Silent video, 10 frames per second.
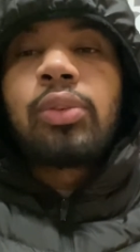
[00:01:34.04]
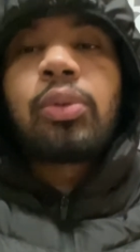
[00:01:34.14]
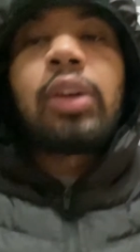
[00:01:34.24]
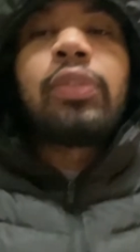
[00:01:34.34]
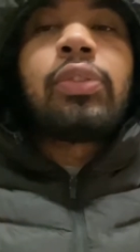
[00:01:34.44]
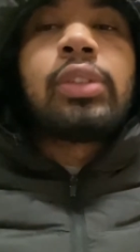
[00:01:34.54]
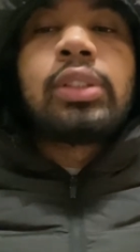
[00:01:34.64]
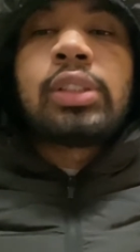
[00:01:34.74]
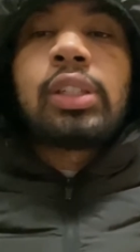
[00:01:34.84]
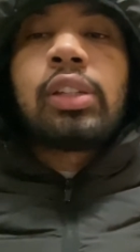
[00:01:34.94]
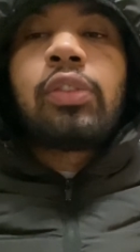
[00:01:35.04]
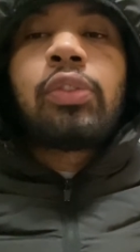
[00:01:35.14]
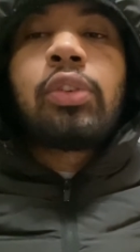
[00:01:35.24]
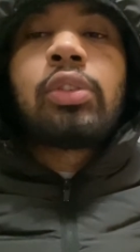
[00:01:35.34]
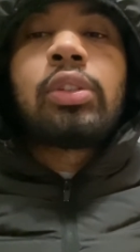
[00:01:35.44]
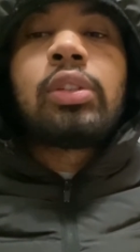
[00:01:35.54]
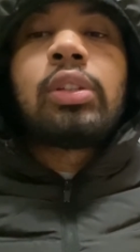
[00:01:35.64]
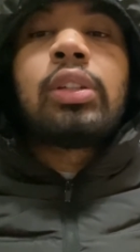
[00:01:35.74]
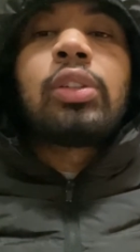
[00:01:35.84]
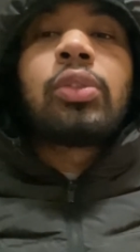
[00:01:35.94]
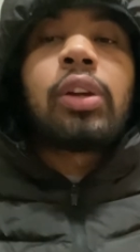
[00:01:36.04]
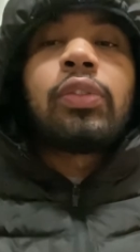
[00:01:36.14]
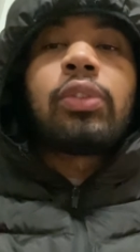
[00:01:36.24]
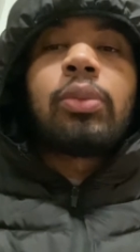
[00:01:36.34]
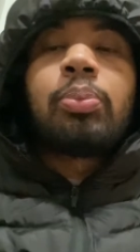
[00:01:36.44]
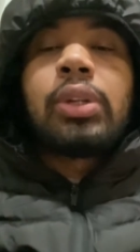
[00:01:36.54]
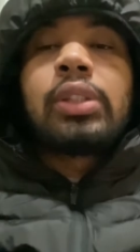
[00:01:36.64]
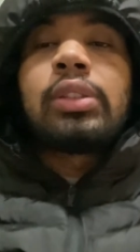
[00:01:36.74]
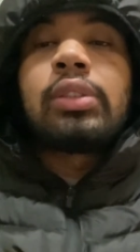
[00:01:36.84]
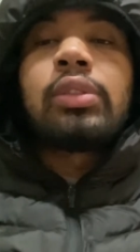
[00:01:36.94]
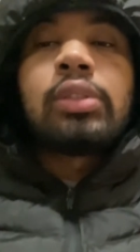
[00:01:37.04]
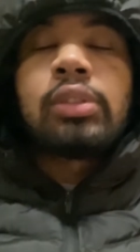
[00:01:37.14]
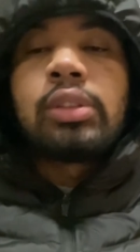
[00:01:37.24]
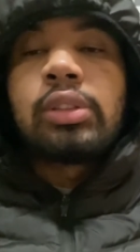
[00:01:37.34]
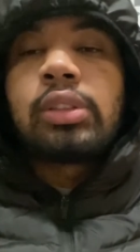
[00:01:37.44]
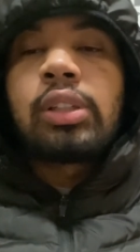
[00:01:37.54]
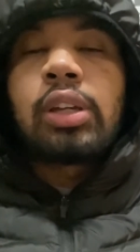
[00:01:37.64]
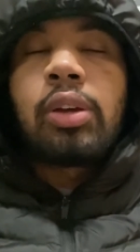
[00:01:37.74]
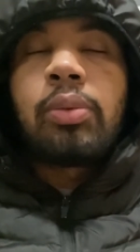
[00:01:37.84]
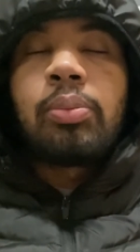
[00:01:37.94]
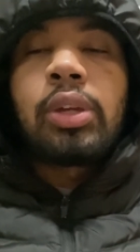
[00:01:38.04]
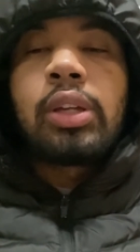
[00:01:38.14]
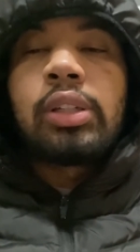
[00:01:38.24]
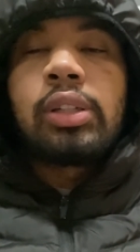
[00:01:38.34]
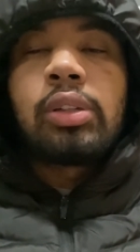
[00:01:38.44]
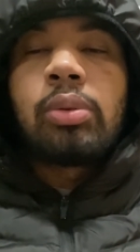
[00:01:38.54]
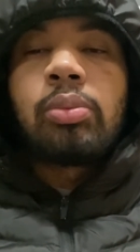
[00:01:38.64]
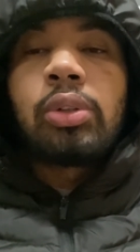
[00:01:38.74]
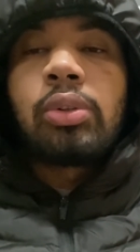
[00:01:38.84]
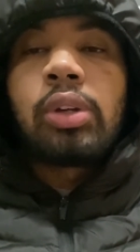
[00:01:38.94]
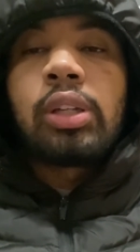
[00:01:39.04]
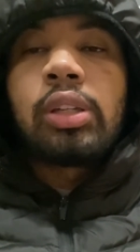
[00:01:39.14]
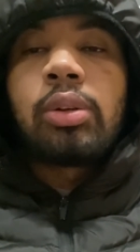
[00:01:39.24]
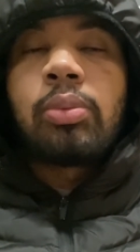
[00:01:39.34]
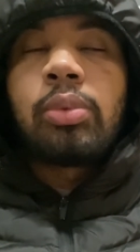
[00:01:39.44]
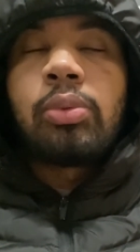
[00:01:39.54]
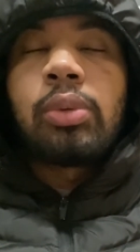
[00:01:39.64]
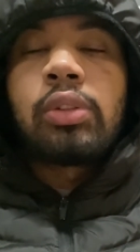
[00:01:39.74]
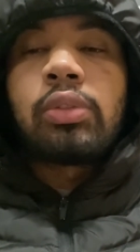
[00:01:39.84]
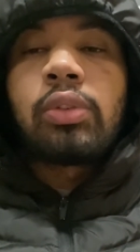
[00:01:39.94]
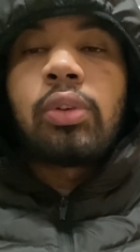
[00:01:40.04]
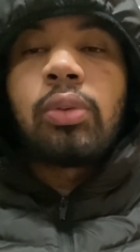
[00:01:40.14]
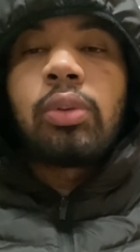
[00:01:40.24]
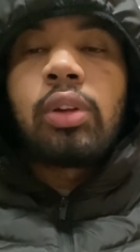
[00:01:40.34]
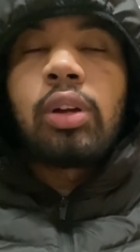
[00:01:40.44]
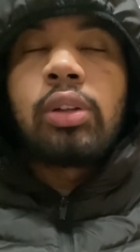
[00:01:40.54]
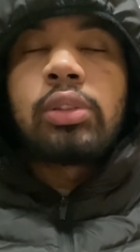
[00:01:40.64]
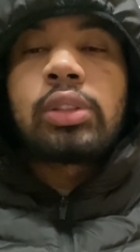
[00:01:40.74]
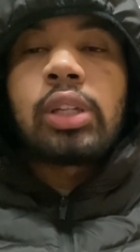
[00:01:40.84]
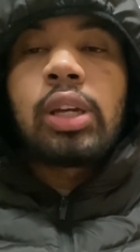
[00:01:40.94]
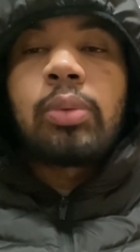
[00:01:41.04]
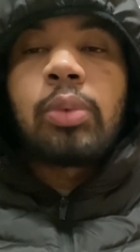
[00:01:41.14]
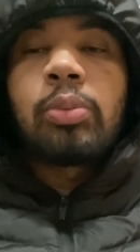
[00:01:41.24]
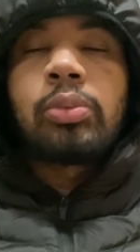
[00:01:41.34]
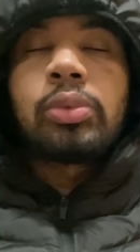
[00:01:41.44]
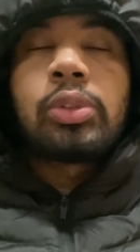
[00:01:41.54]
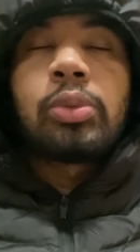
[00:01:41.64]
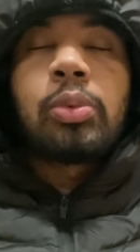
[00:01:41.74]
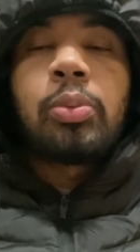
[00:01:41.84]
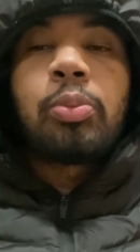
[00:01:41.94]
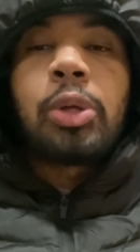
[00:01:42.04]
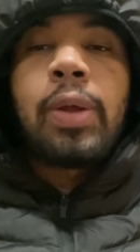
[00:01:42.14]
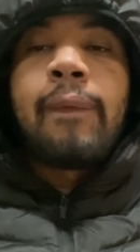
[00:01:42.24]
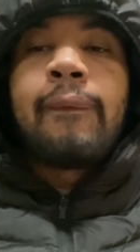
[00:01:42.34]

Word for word: great for the city, for great for the Pistons to come, man. He going to be great. He going to be with us for a long time, I'm assuming. But